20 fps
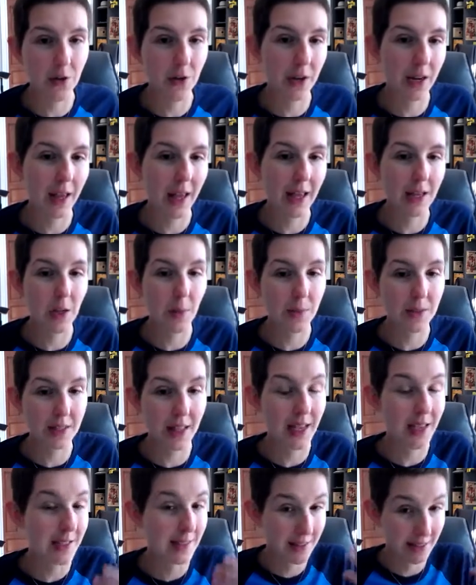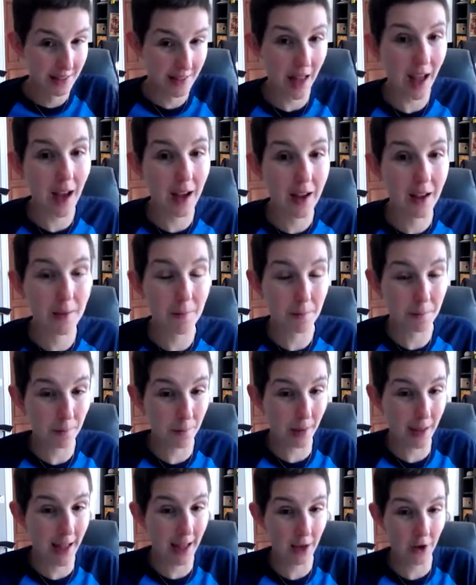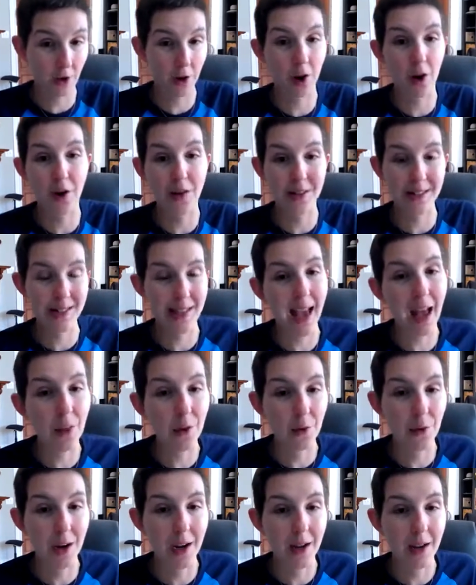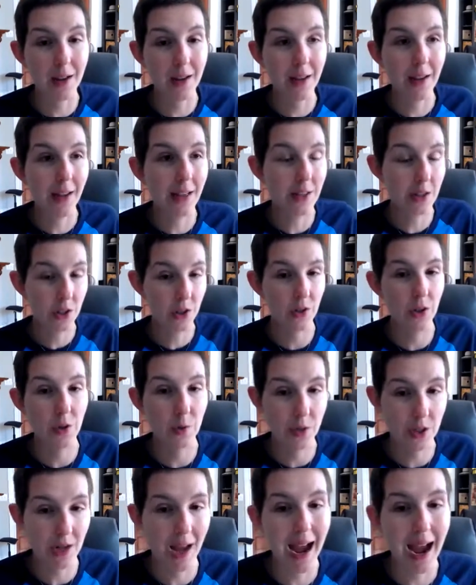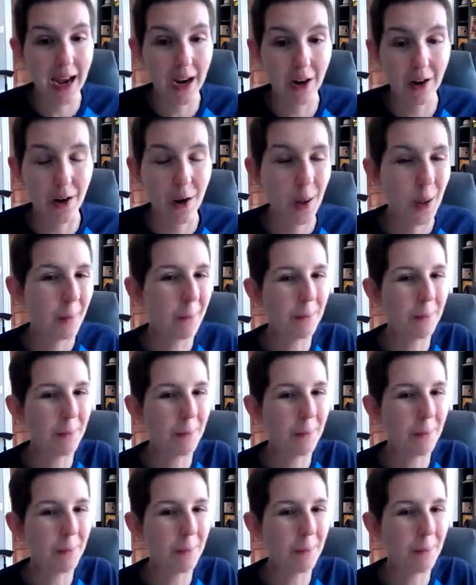You're going to end up staying stuck at your current salary until you retire,